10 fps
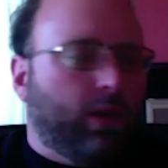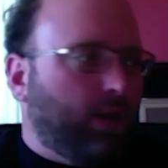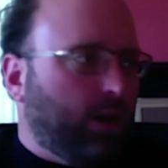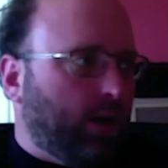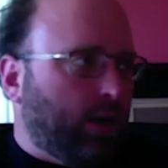
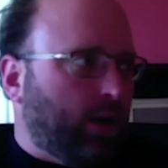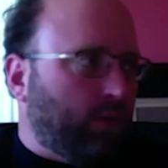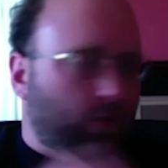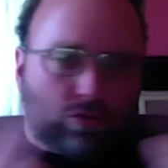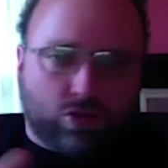
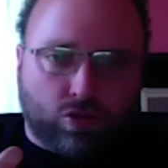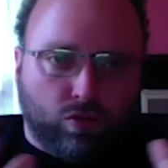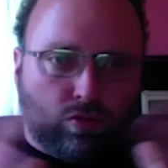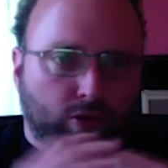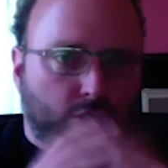other
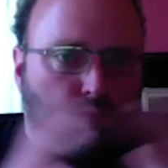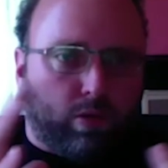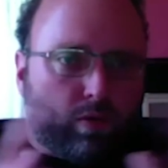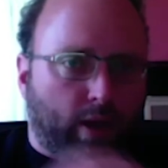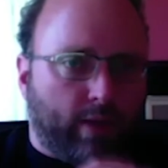schools, other
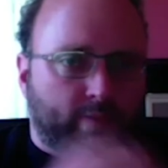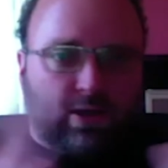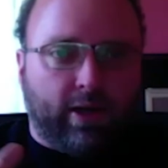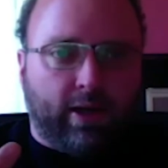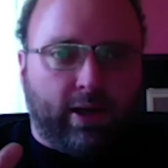programs,
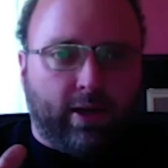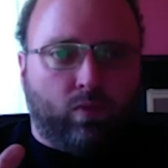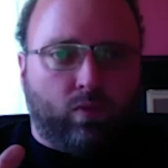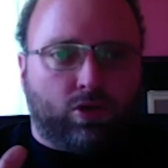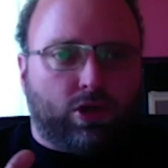any
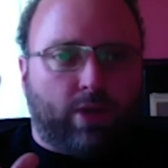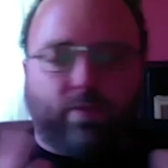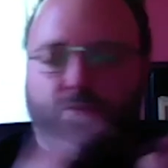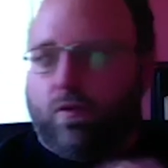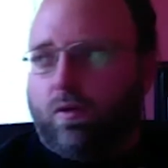which shape or
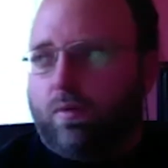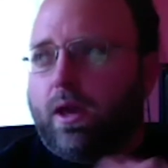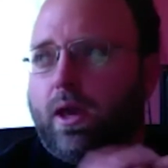form,